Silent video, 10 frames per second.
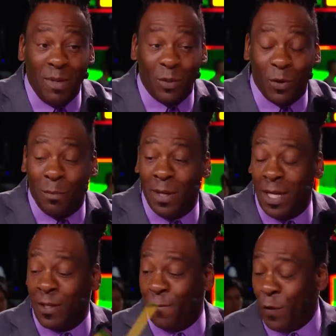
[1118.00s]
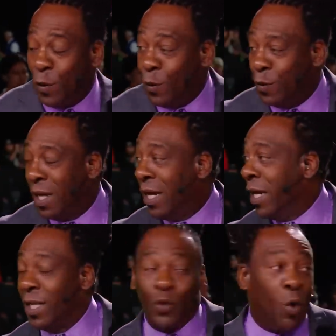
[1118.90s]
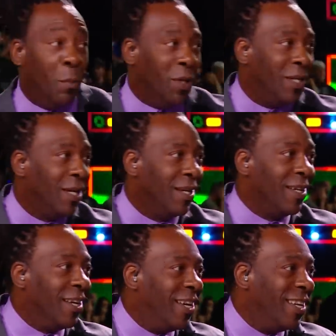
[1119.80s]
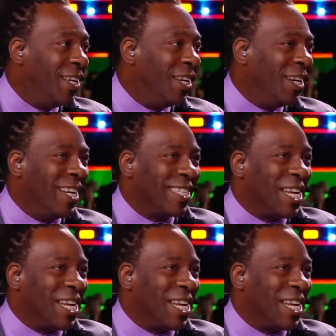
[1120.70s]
mess with a man's food and his woman. You understand what